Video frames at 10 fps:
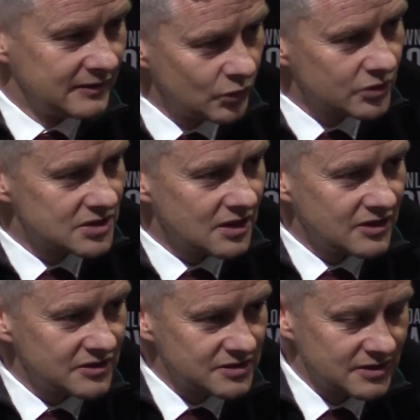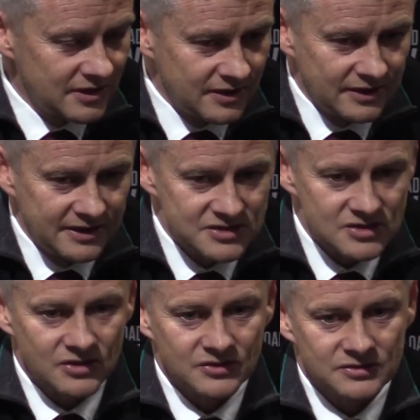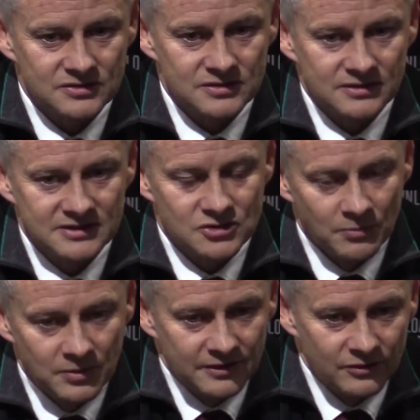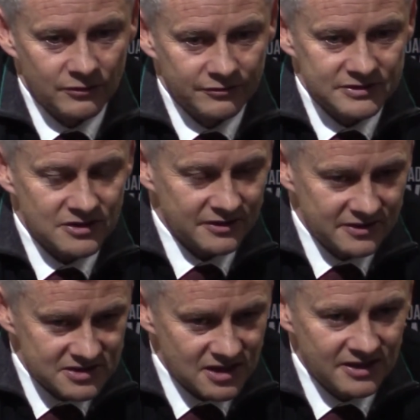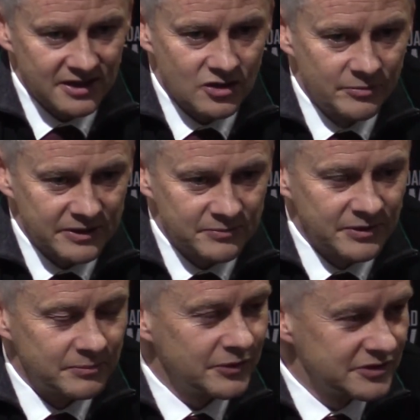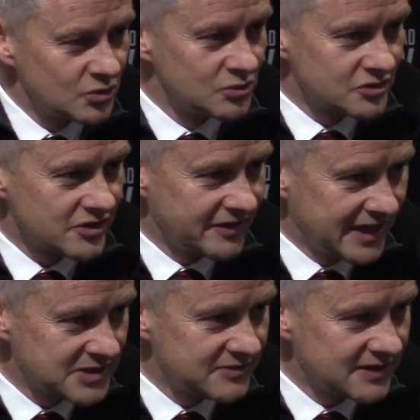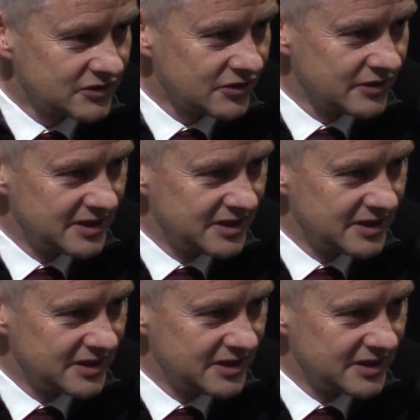He works hard, he's humble enough, he's got the desire, commitment, but he's also got the X factor.